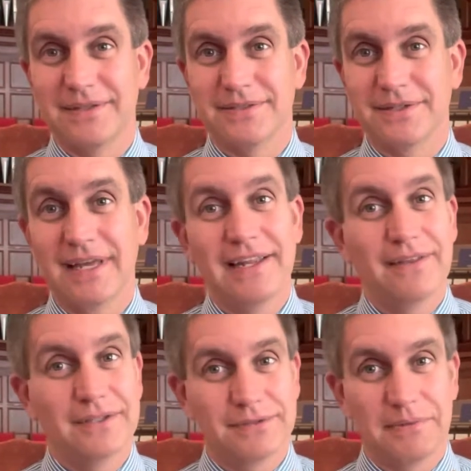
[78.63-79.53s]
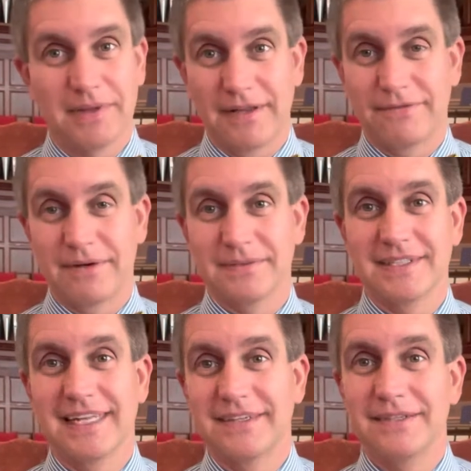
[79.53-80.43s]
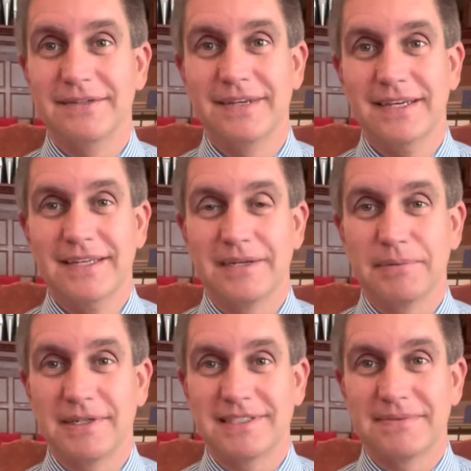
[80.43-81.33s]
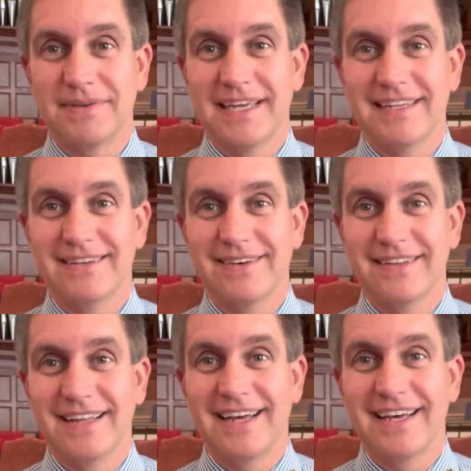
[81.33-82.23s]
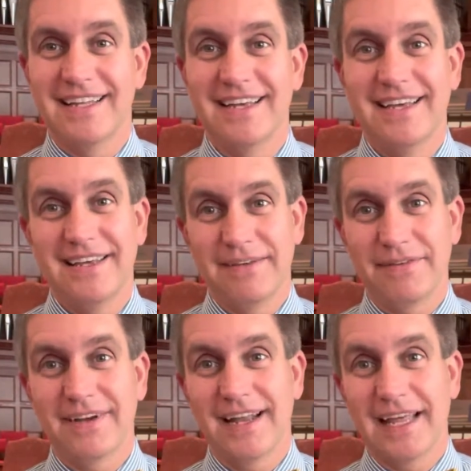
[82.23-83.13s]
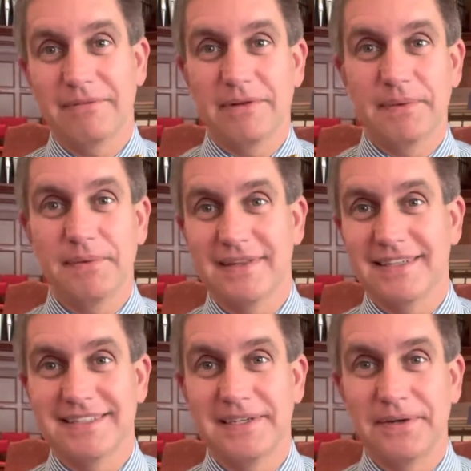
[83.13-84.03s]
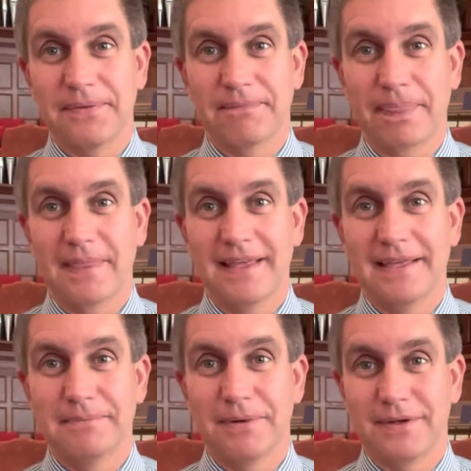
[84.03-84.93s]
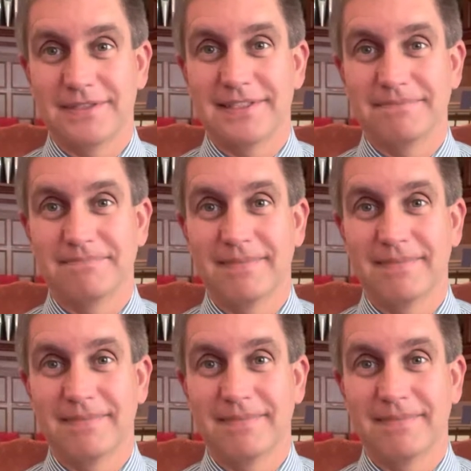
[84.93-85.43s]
So any of those three platforms allow you to participate online if you're not able to be with us here in person.